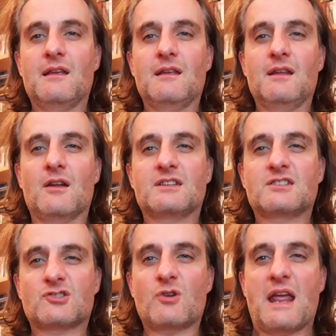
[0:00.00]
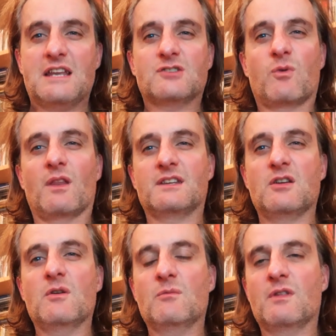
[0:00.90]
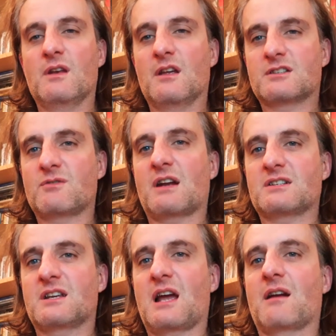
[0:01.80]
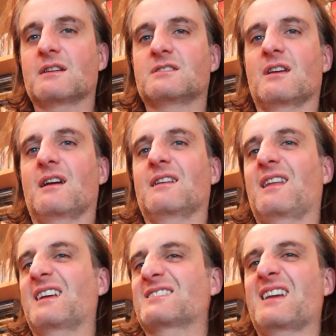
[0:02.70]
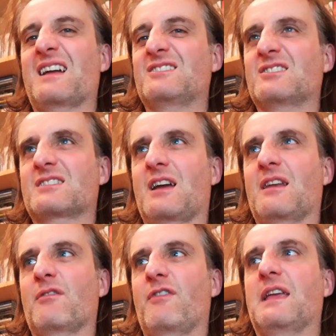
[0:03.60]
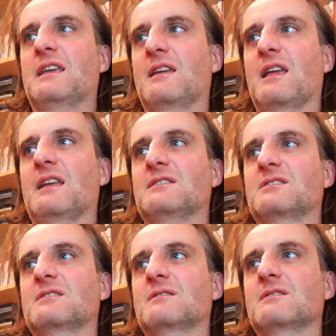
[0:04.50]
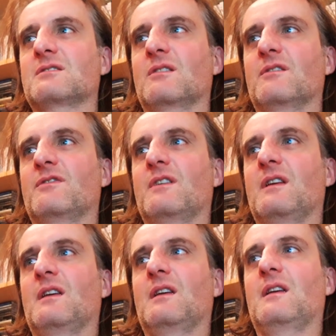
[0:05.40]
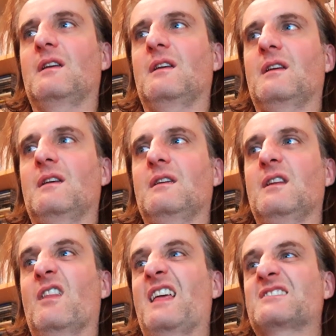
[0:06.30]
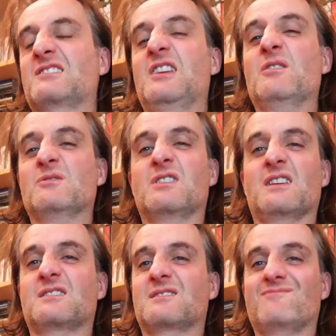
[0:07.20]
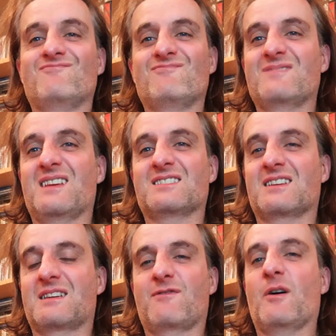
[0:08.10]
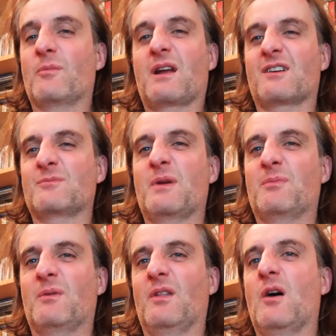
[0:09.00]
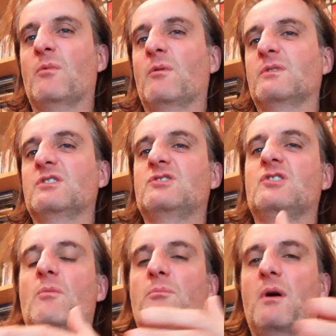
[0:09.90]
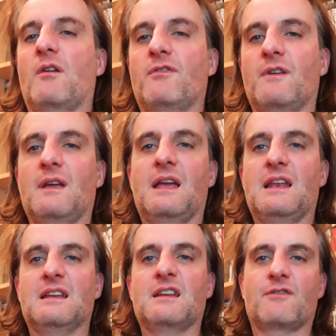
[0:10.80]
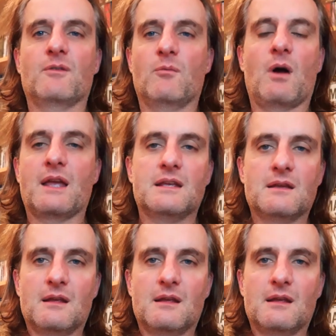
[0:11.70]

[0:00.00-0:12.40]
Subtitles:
you know, it's strange what they're doing with the Nurse Ratched character. Like I say, I just kind of think it's sort of, you know, let's use this as a film character people know, but we'll just jump off in a different way